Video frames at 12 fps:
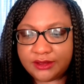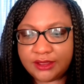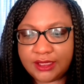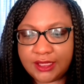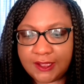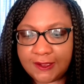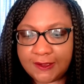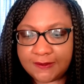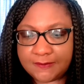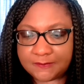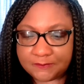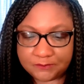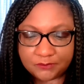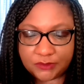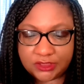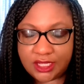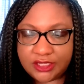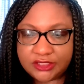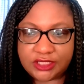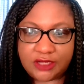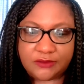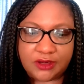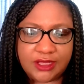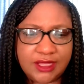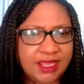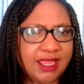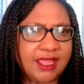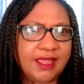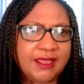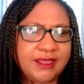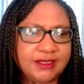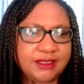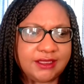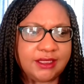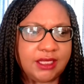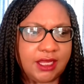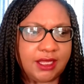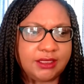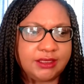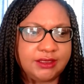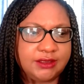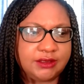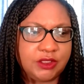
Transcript: kind of genre. Do you